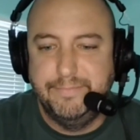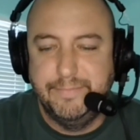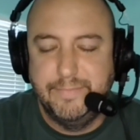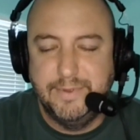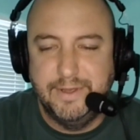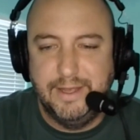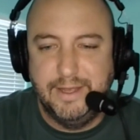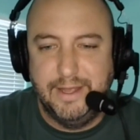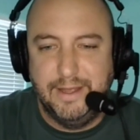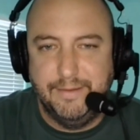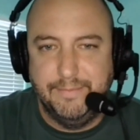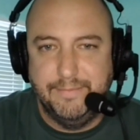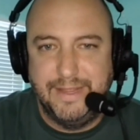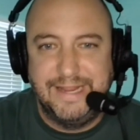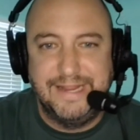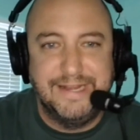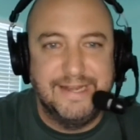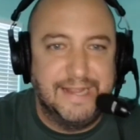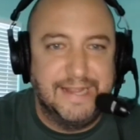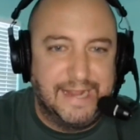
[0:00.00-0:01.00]
and
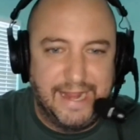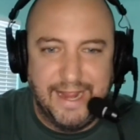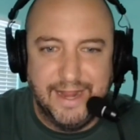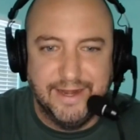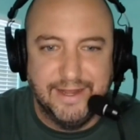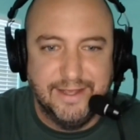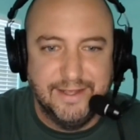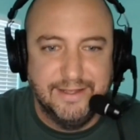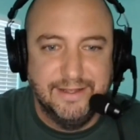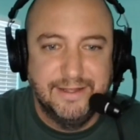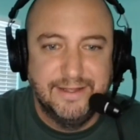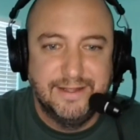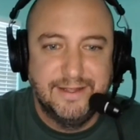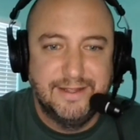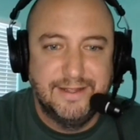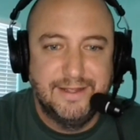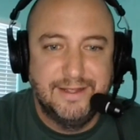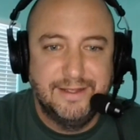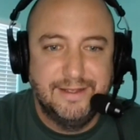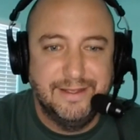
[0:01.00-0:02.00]
Indiana,
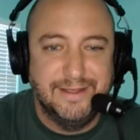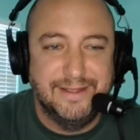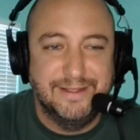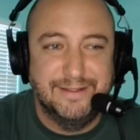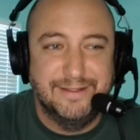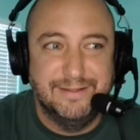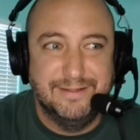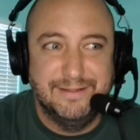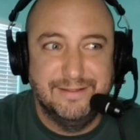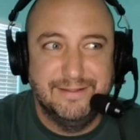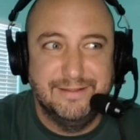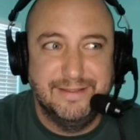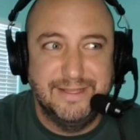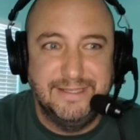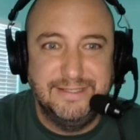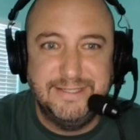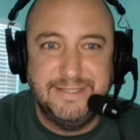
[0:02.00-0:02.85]
like these